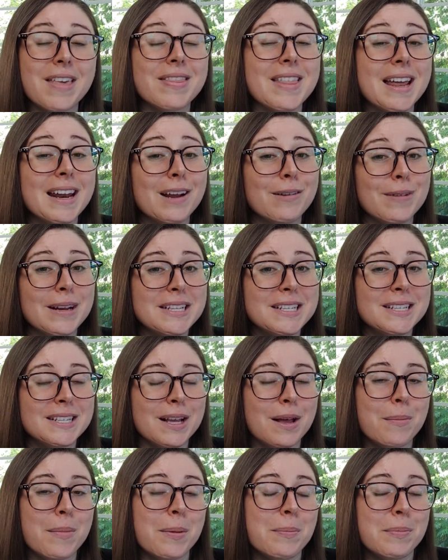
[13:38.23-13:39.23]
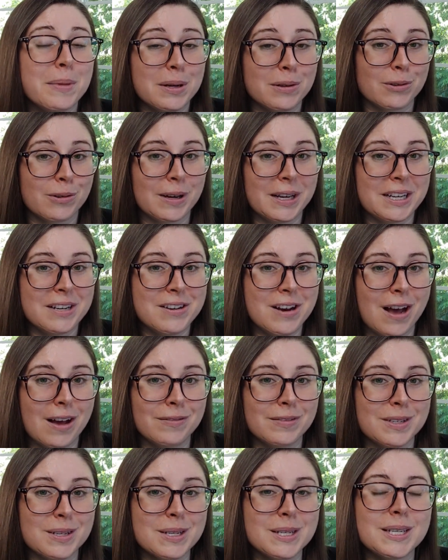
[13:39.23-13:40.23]
Then I read some middle grade
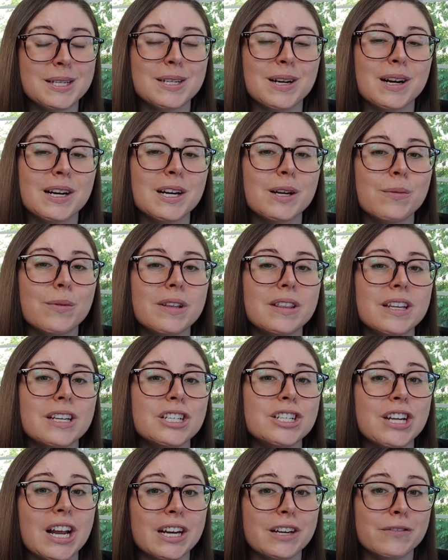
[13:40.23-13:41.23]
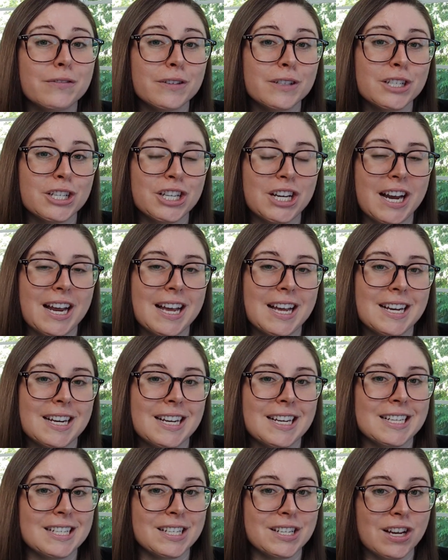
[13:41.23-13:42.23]
novels, starting with Jennifer Chan
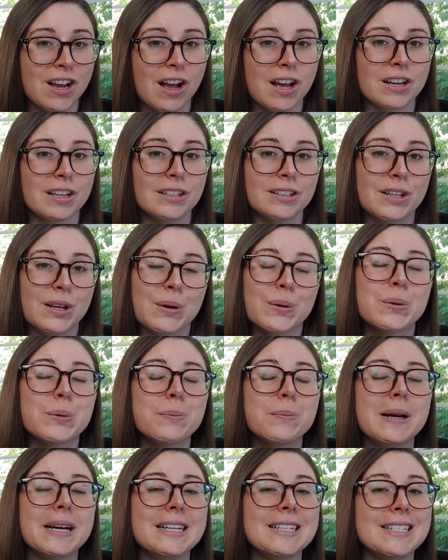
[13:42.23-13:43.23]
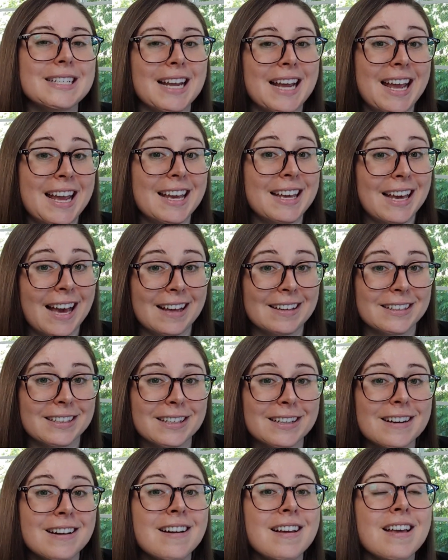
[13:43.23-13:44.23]
is Not Alone by Tae
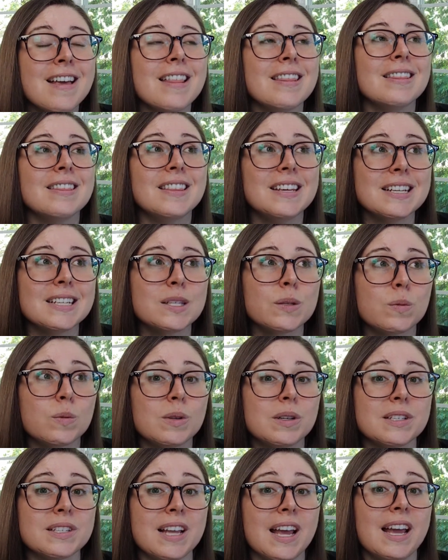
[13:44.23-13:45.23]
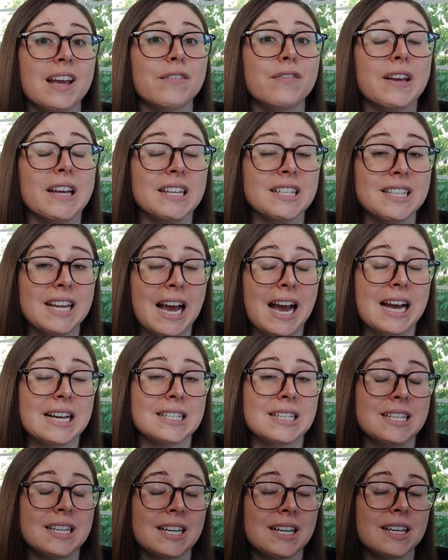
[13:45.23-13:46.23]
Keller. This was a
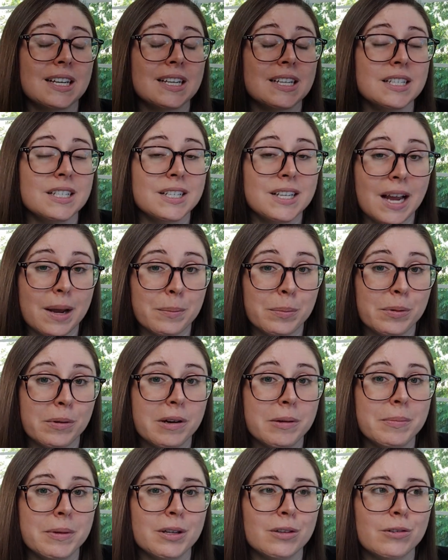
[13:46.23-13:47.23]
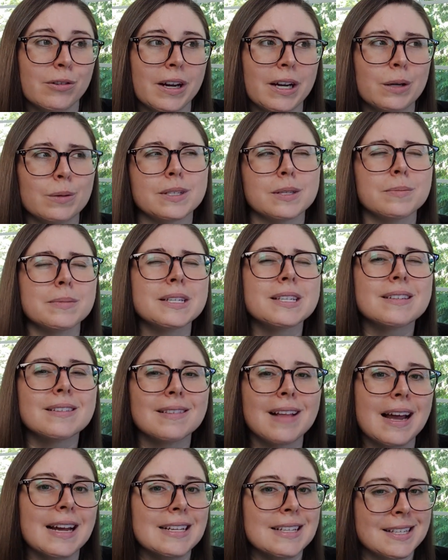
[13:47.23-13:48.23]
fantastic contemporary middle grade with some
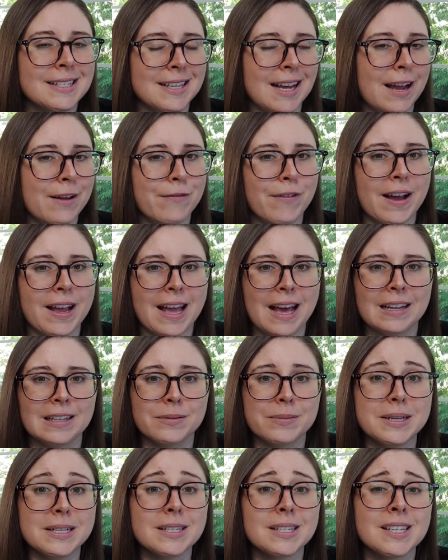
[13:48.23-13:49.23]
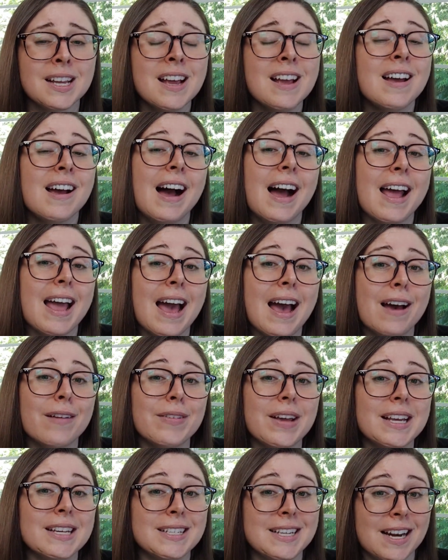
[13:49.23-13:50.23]
slight sci fi elements. I have
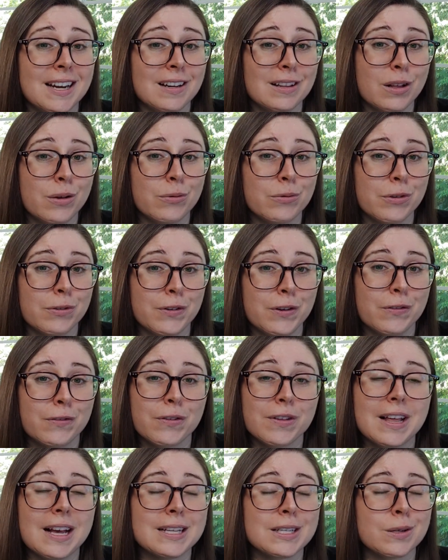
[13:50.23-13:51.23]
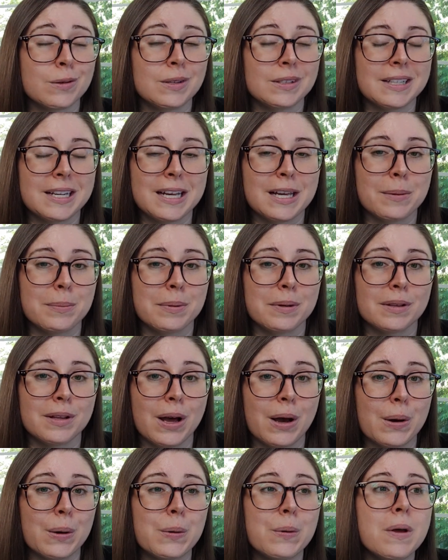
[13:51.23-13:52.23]
a standalone review for that, so I'll link it
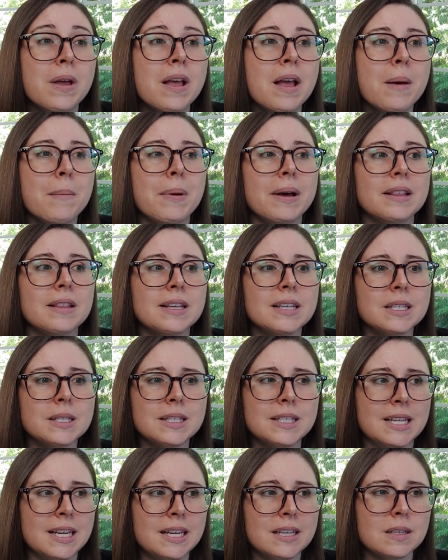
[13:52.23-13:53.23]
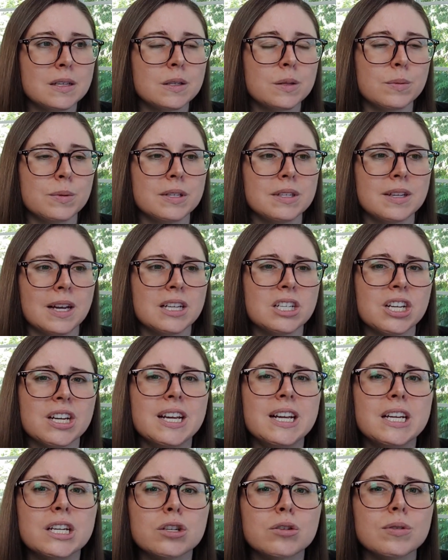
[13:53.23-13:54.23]
below. But this deals with such
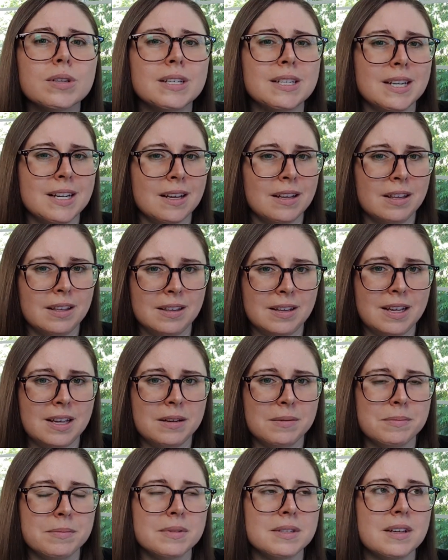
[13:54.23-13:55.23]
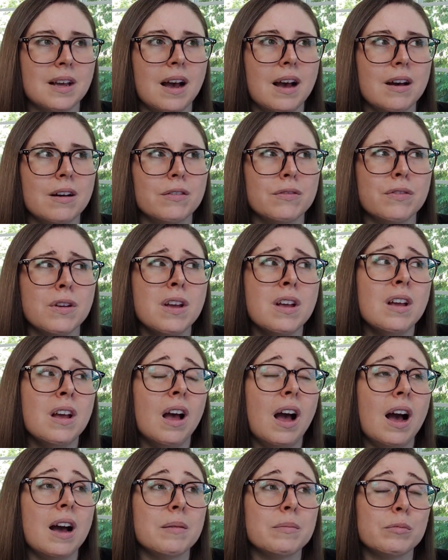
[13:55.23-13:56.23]
interesting themes of
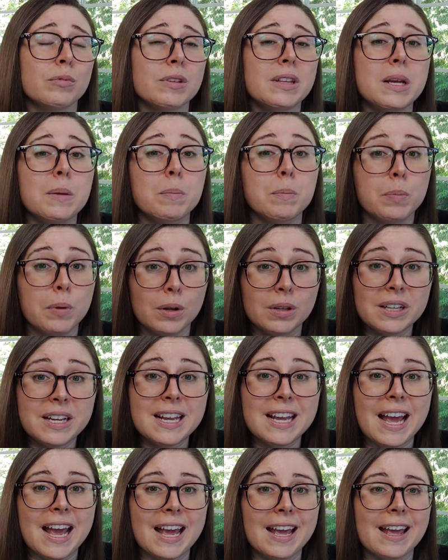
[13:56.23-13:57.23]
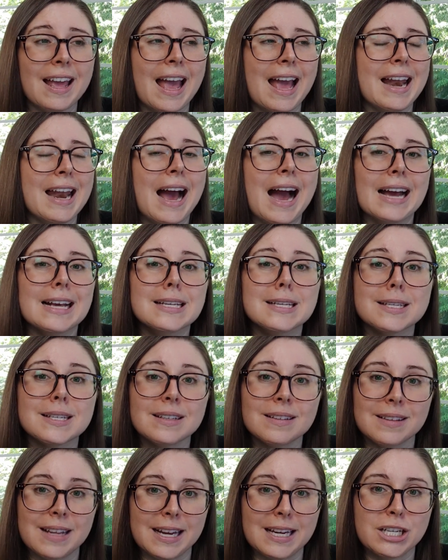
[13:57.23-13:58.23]
um, really bullying and
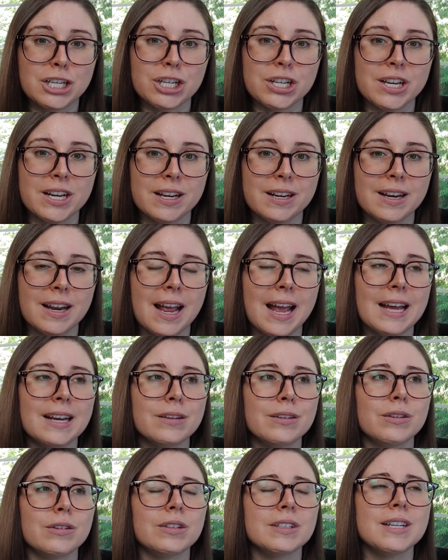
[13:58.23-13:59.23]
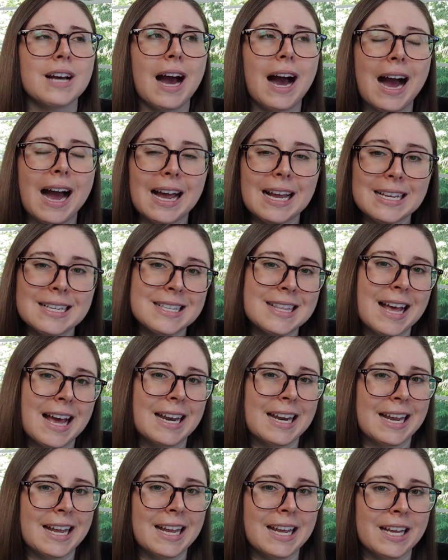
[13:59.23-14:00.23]
isolation and ties
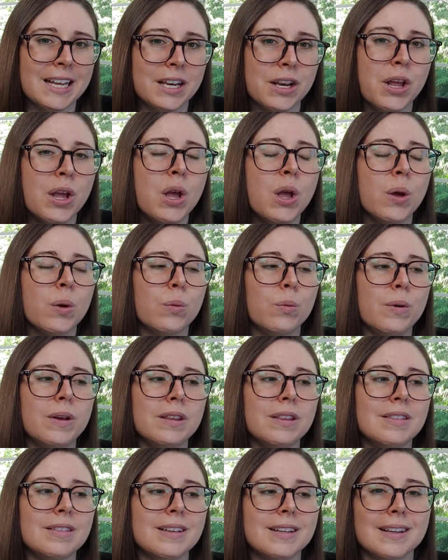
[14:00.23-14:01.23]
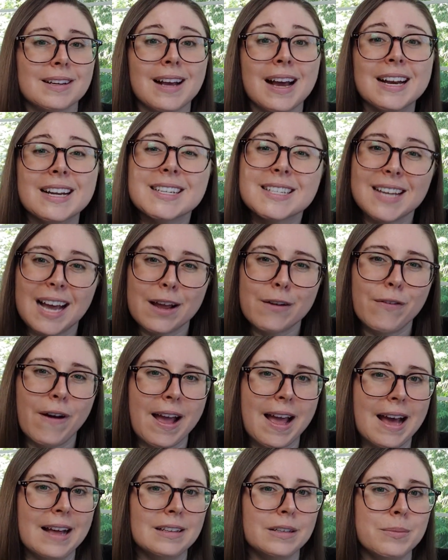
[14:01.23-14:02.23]
that in with the kind of
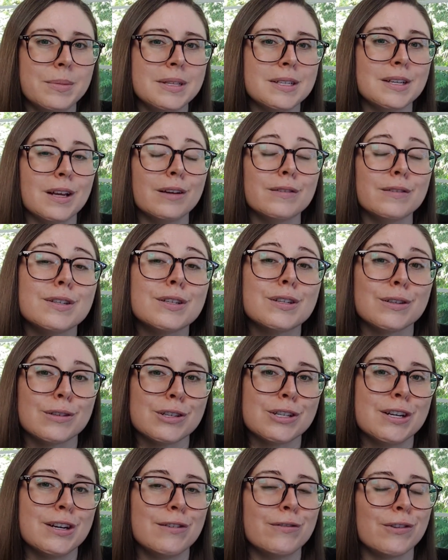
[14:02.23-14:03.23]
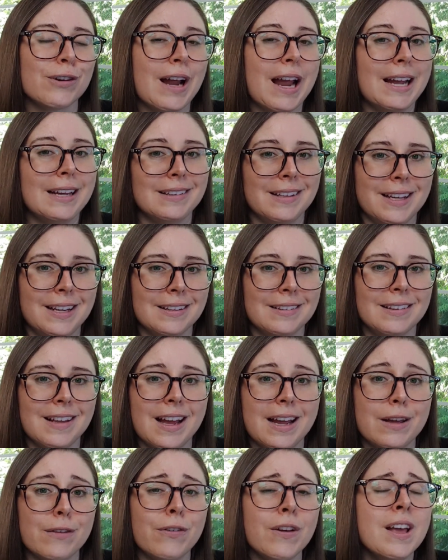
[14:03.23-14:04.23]
sci-fi elements searching for alien
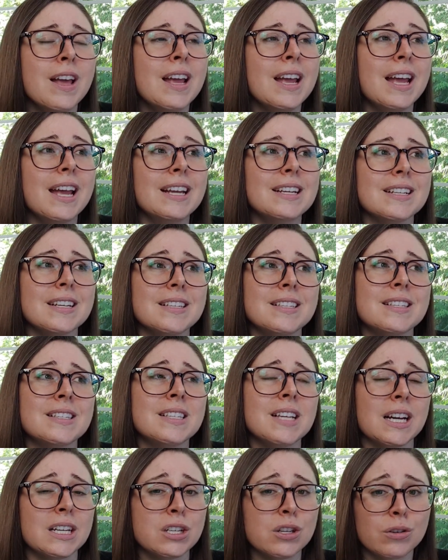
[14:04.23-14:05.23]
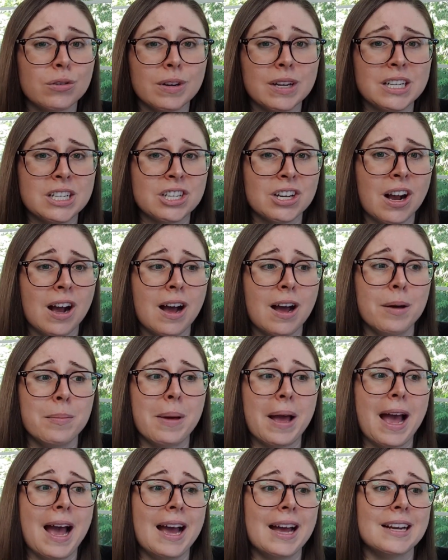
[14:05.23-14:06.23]
life. It does such a great
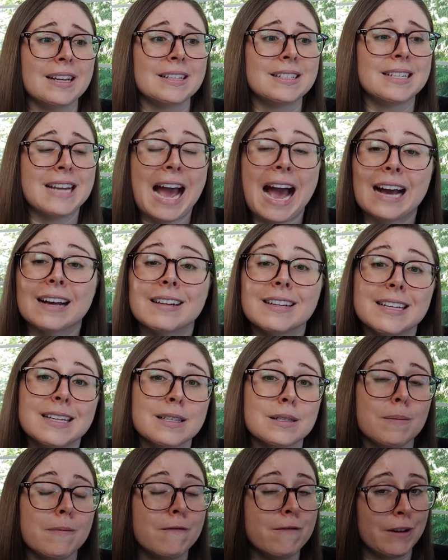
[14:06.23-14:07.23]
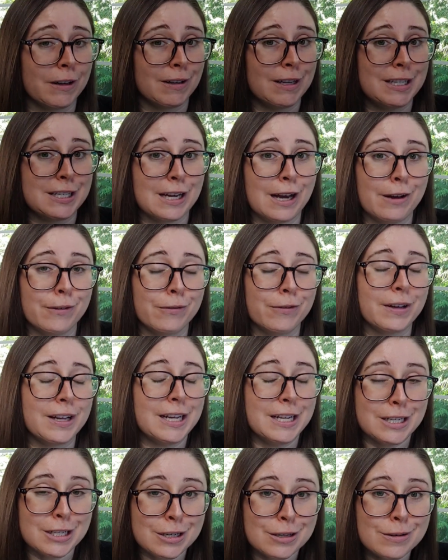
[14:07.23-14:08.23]
job at tackling some very tough
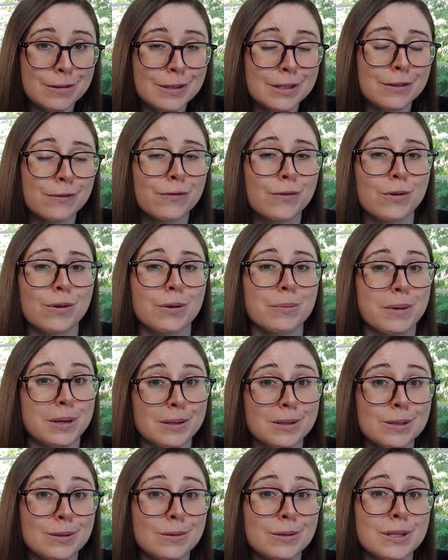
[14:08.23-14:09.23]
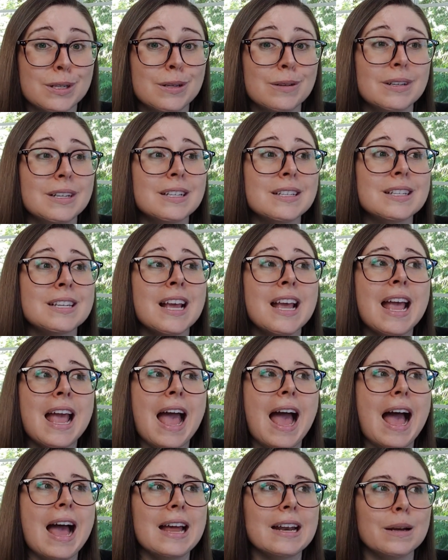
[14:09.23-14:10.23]
issues for middle school students
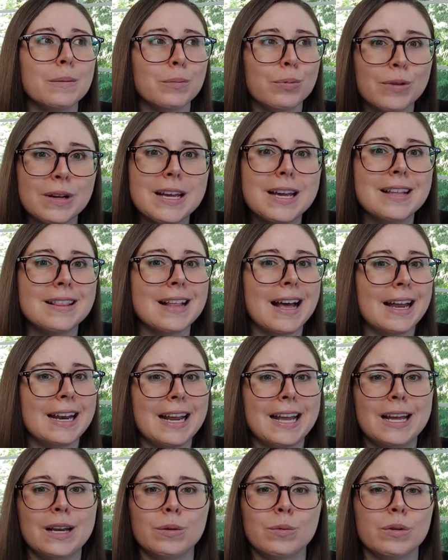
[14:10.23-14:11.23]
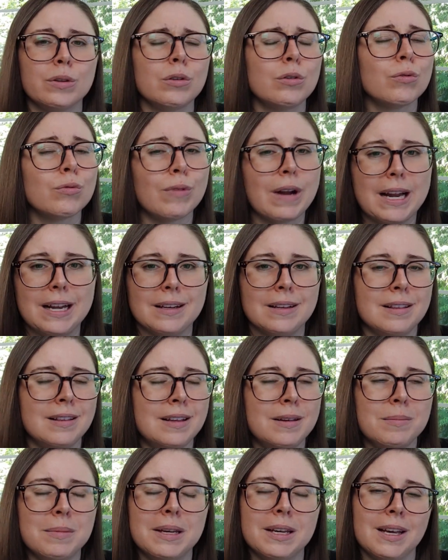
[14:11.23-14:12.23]
and bringing that in with great
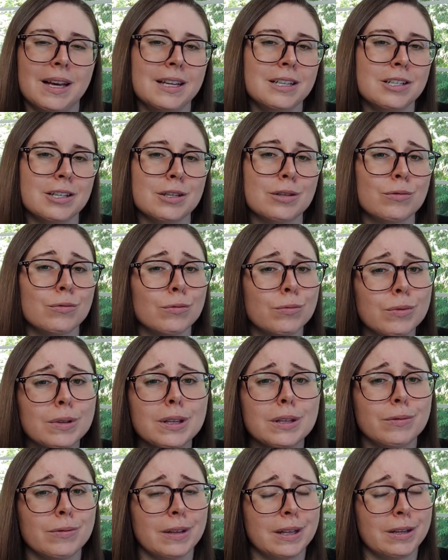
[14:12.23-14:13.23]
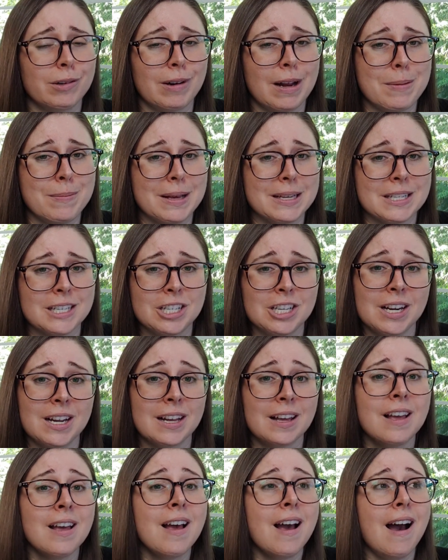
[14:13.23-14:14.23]
theming and just really, really great
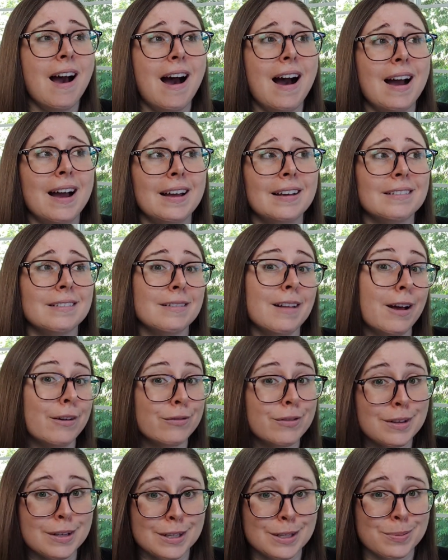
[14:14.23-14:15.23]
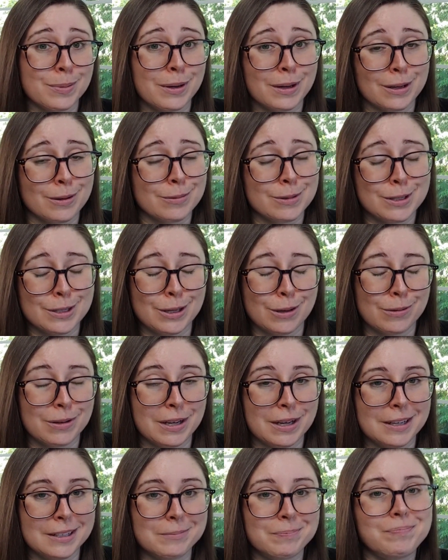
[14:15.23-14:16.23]
messaging. I loved this book. It was so
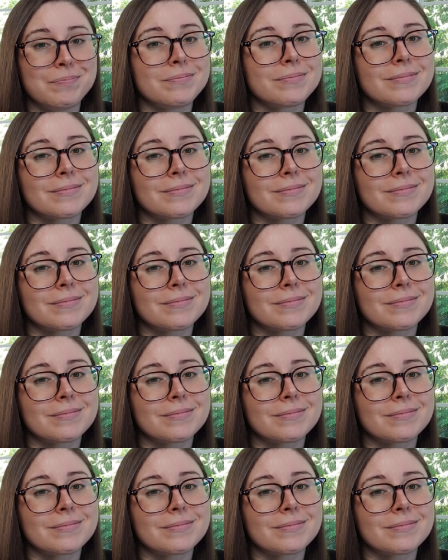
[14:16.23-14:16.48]
good.